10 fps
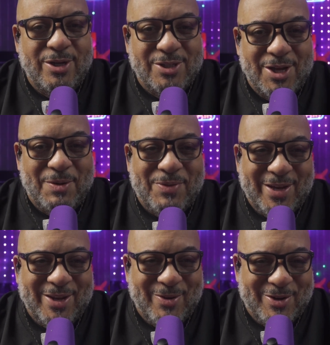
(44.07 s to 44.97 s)
or
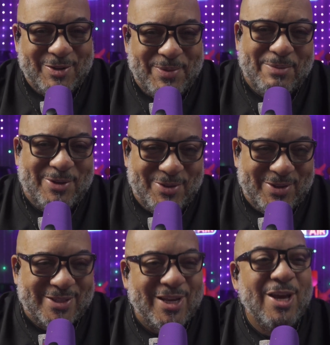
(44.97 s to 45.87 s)
something in order to be able to do
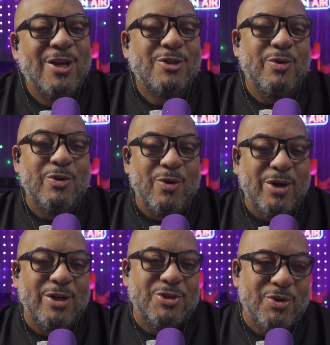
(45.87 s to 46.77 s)
this. So, in
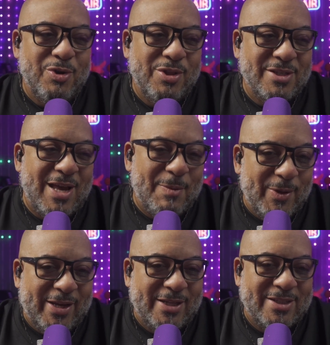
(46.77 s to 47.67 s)
order to show you this
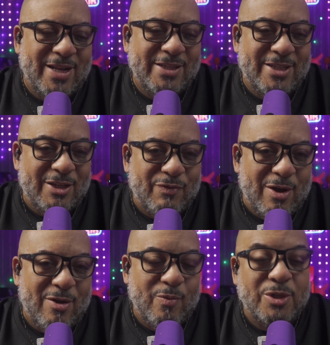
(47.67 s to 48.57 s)
application I just
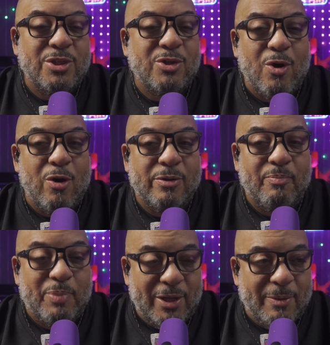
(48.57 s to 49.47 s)
found, which is
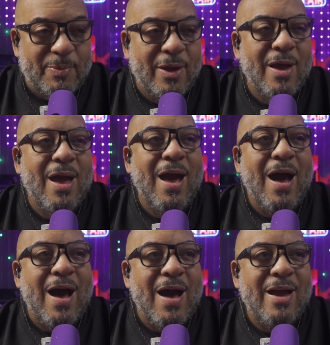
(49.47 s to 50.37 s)
called Blip,
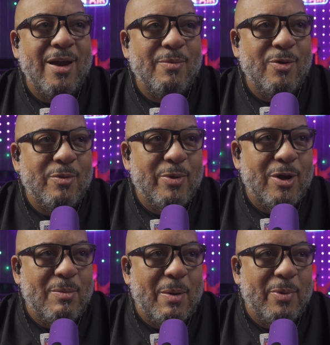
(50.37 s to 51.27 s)
I am going to bring
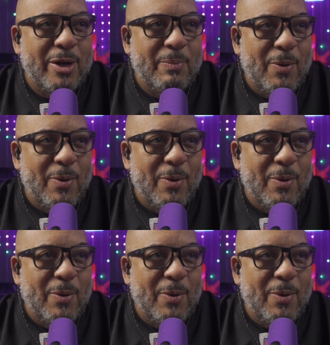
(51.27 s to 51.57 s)
up my buddy